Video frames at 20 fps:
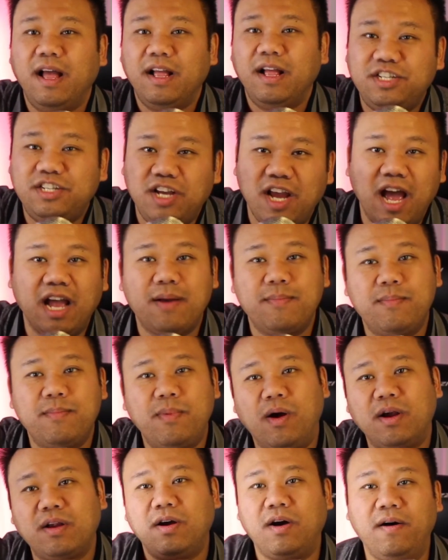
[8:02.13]
Check
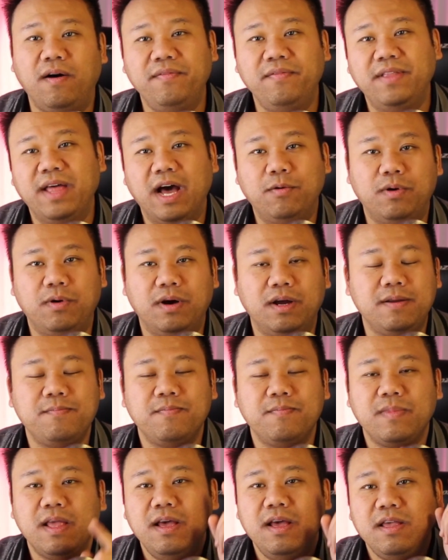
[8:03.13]
mark on that one.
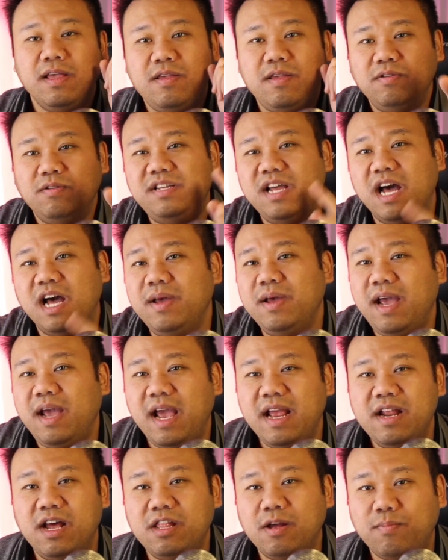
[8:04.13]
You tell me
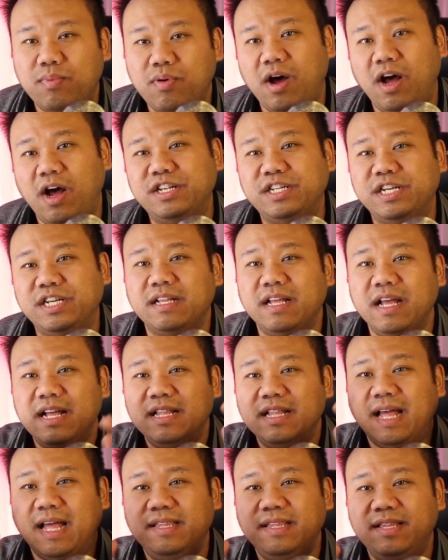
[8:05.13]
another project
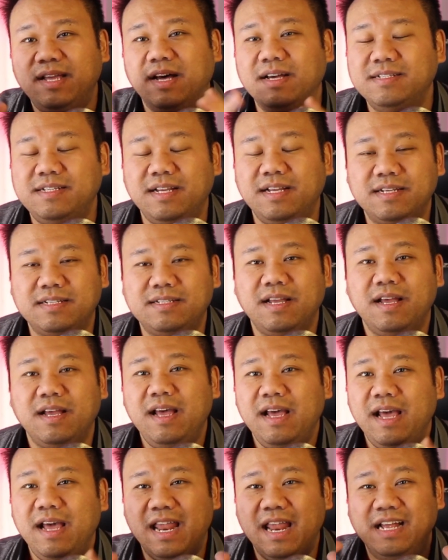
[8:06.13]
that does this,
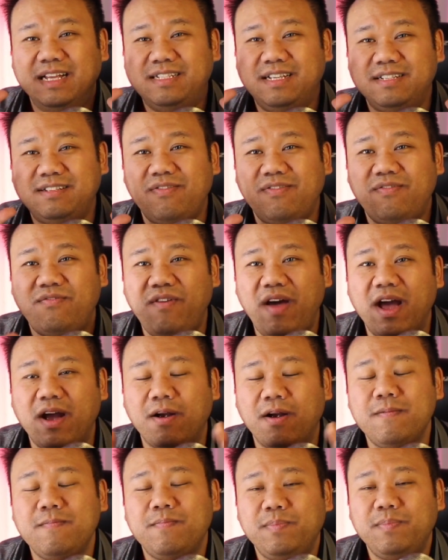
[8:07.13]
and is this
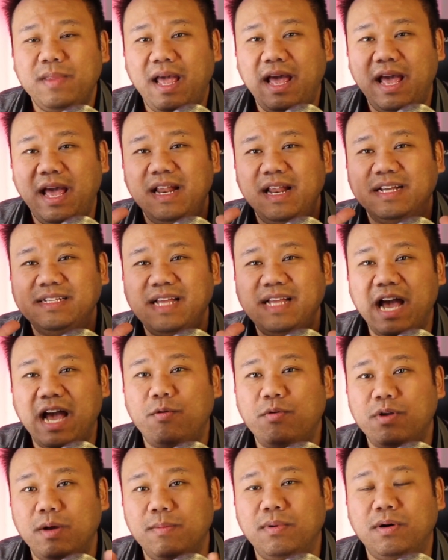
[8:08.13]
fair and is
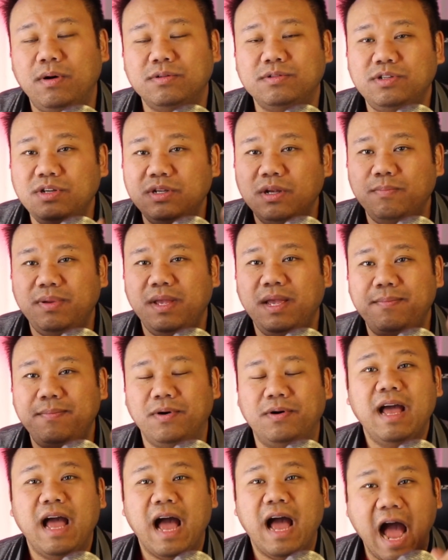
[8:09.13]
equitable to the
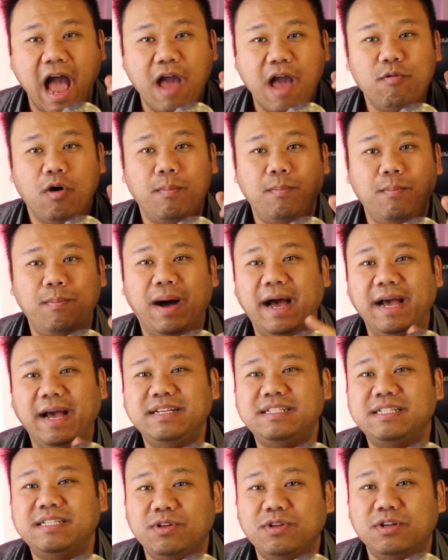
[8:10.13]
people? I will buy
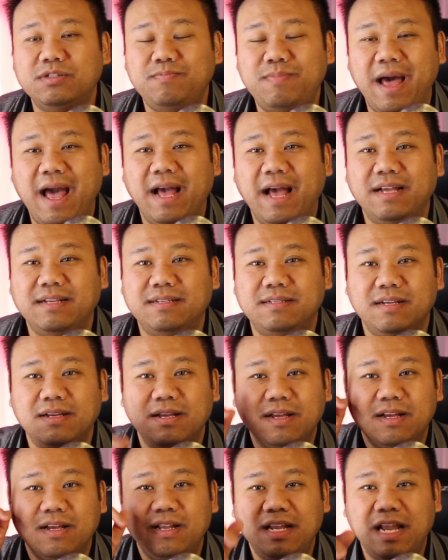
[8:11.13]
some of those bags.
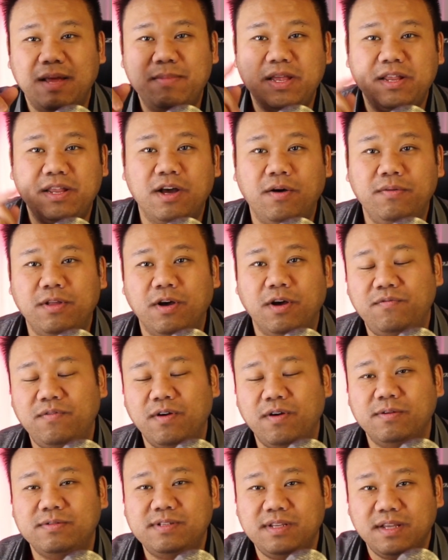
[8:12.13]
Let me know though,
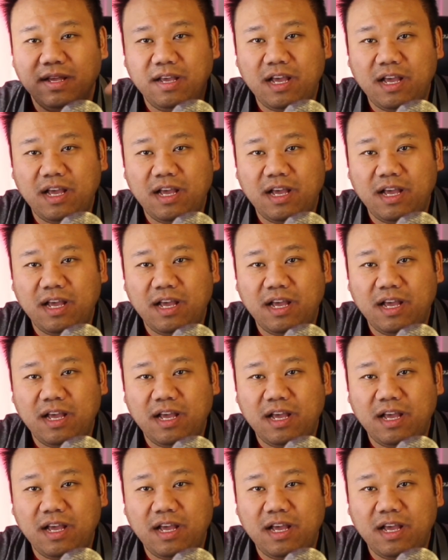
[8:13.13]
folks.